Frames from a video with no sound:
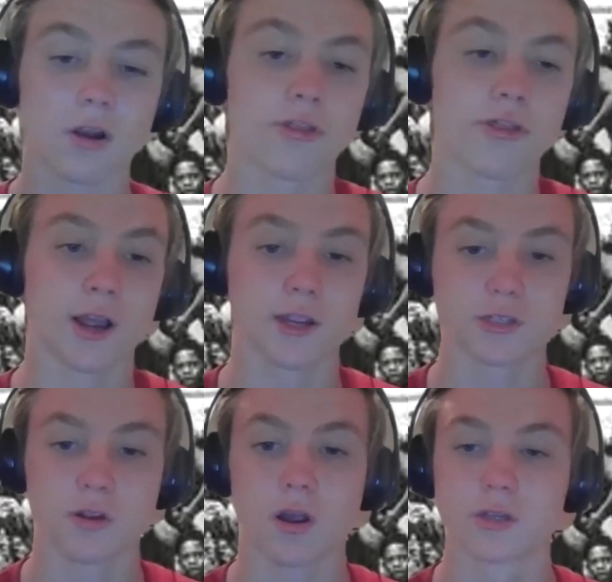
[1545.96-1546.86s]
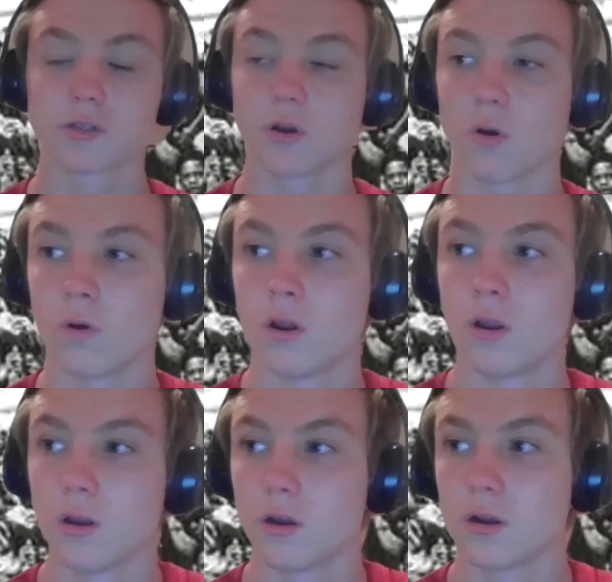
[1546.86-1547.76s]
thing I saw. So
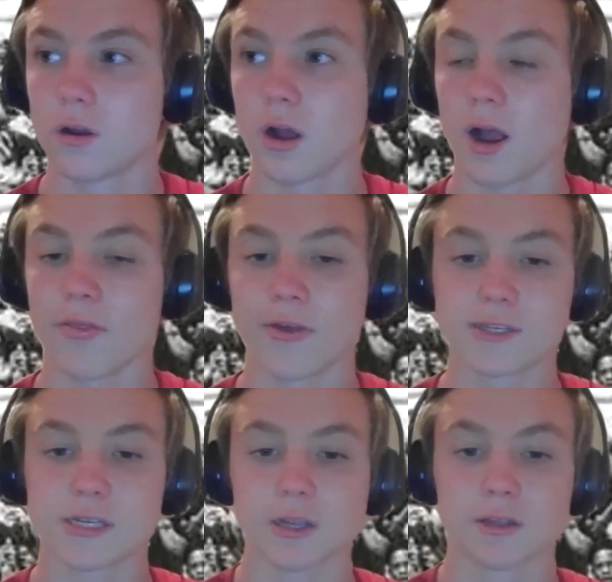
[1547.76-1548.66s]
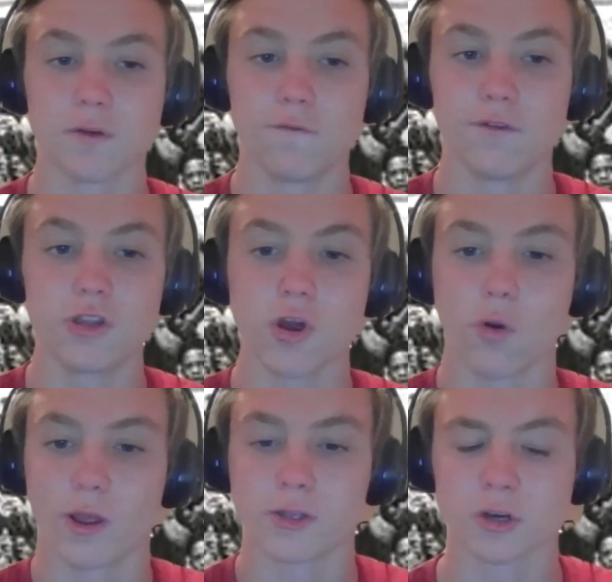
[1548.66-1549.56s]
they said like the video
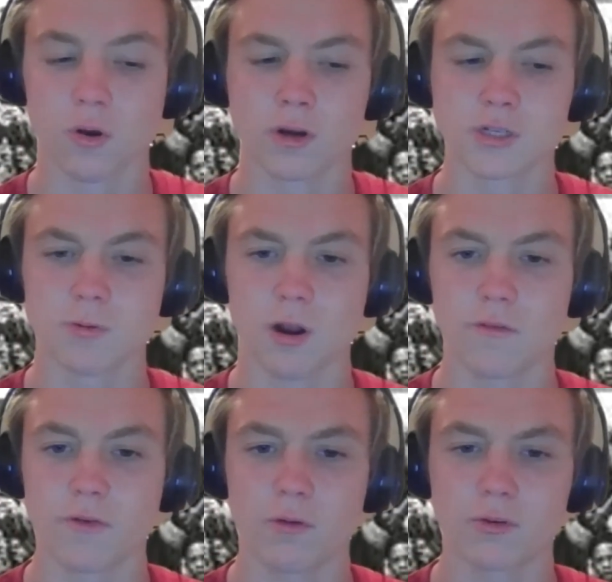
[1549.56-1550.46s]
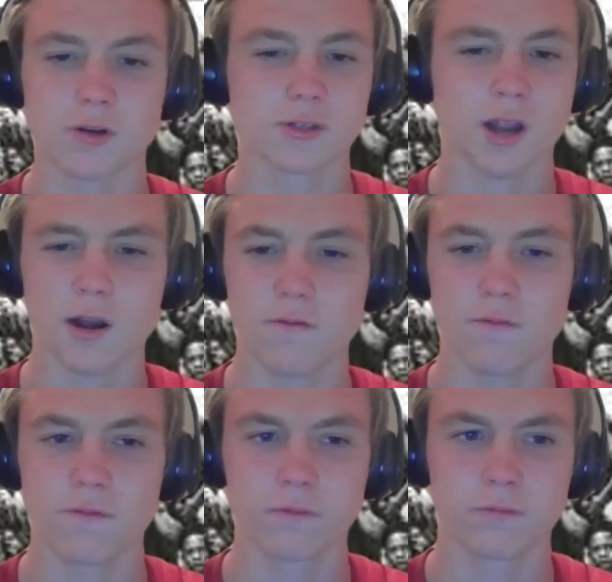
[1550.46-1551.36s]
rights are going to Spotify, which I was kind
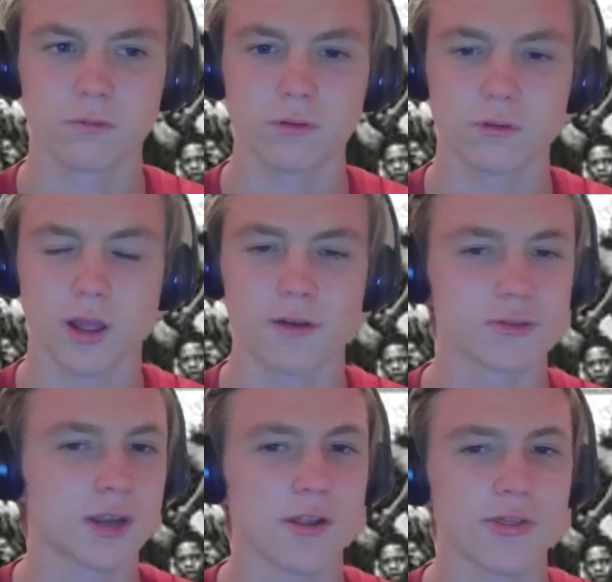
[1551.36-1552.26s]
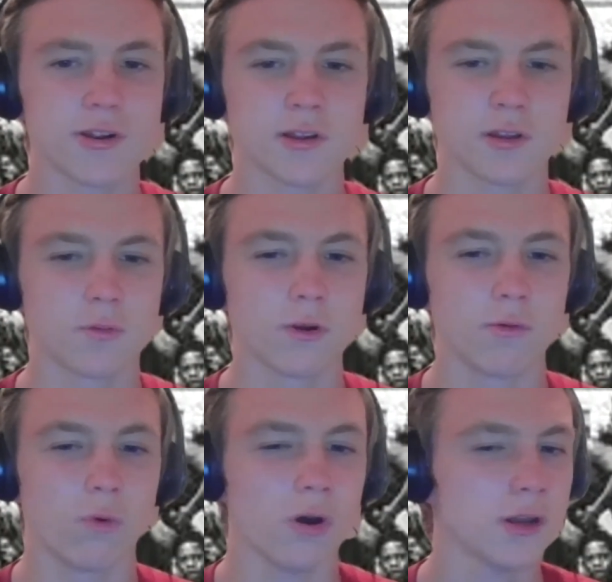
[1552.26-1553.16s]
of thinking like, wait,
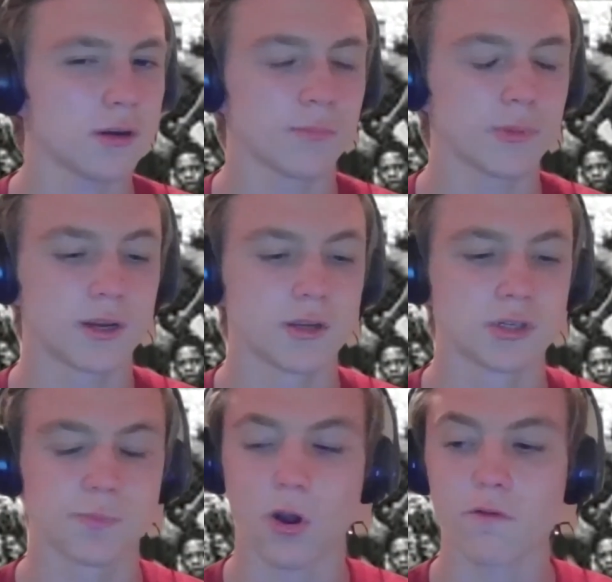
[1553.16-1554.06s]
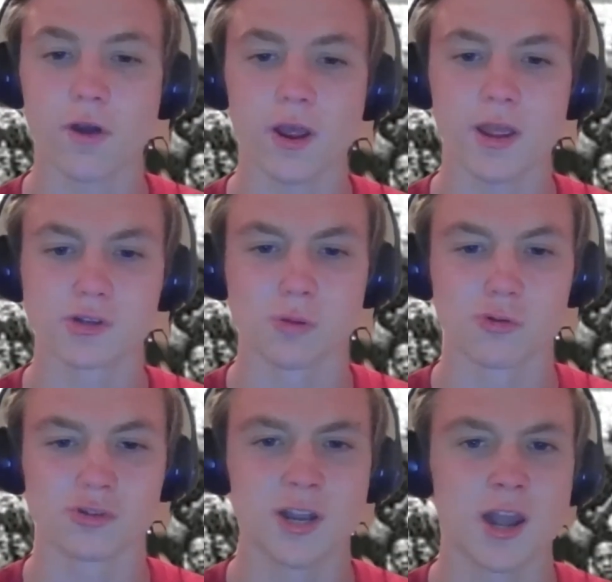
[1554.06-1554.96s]
what? Because Spotify has
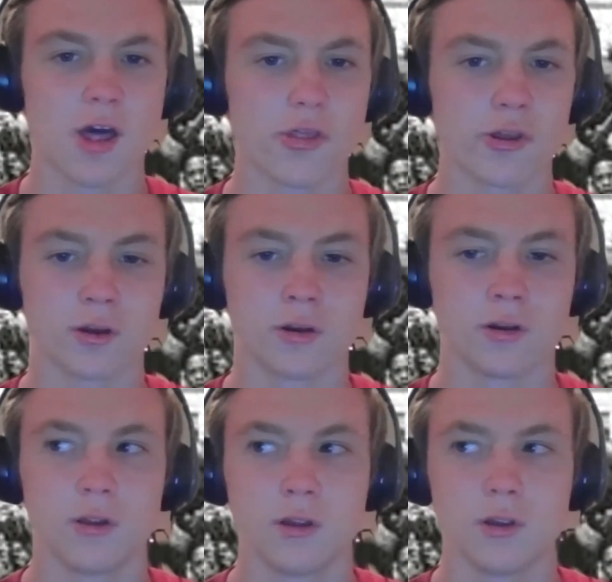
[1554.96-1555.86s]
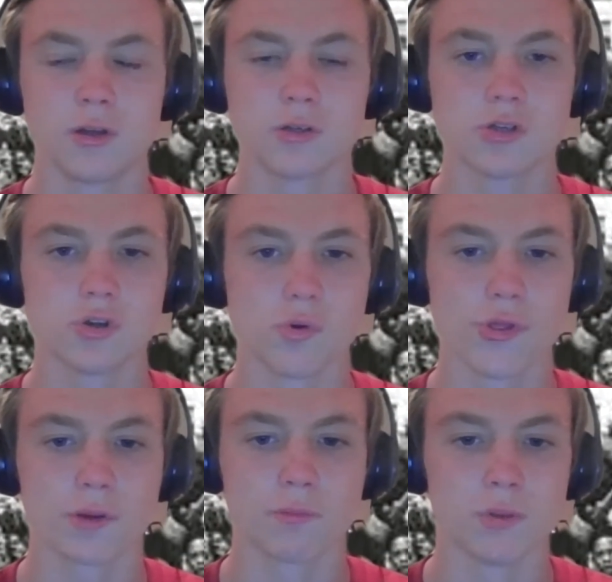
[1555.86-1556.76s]
almost nothing to do with
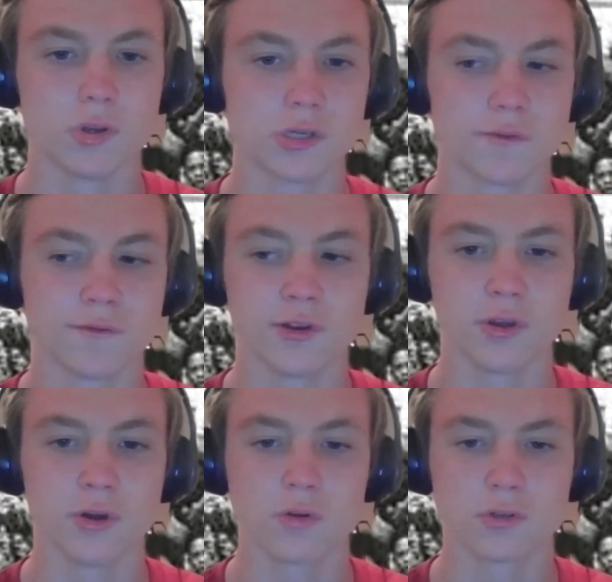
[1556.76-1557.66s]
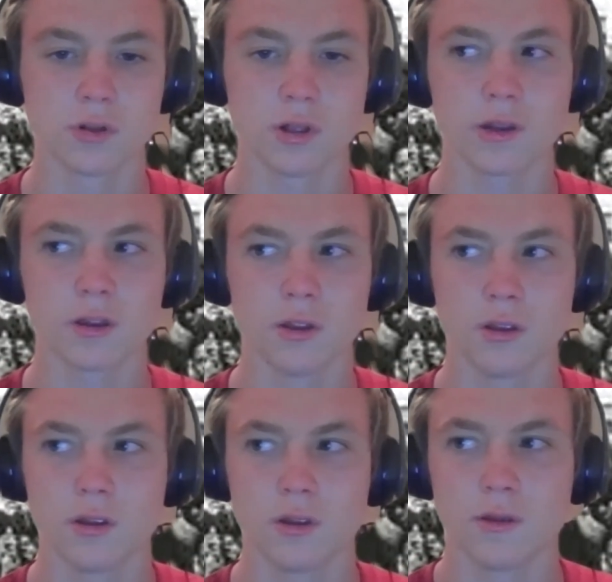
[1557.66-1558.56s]
like music videos or like,
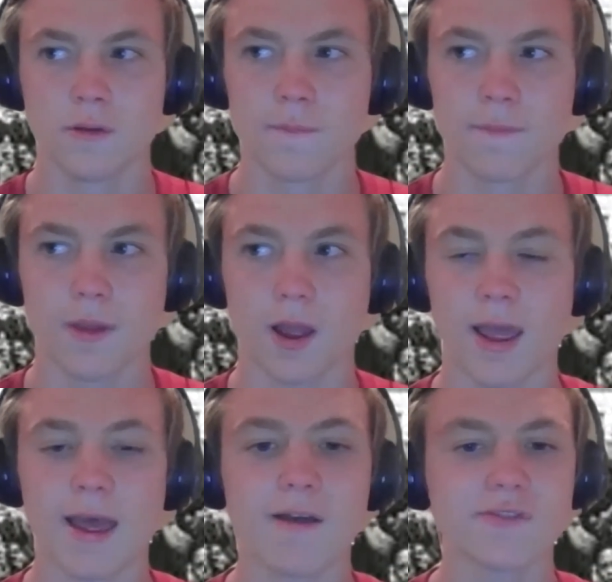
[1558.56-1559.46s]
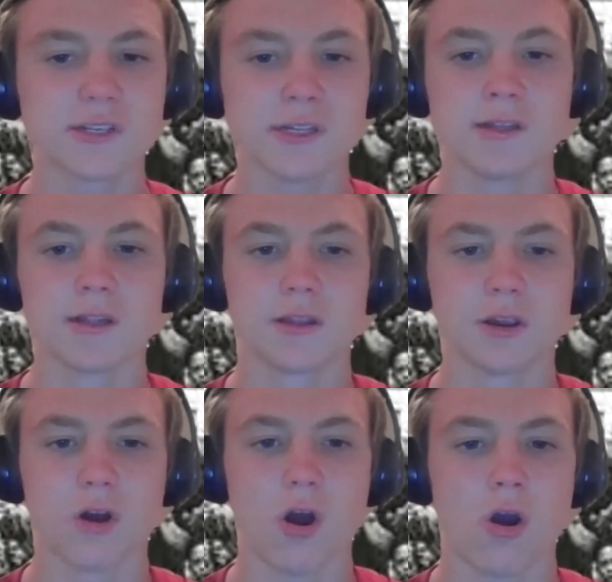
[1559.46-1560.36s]
I have seen that
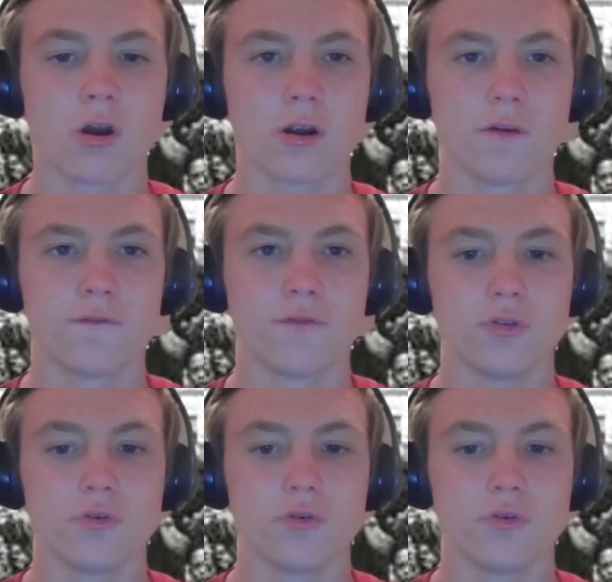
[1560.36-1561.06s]
there are a few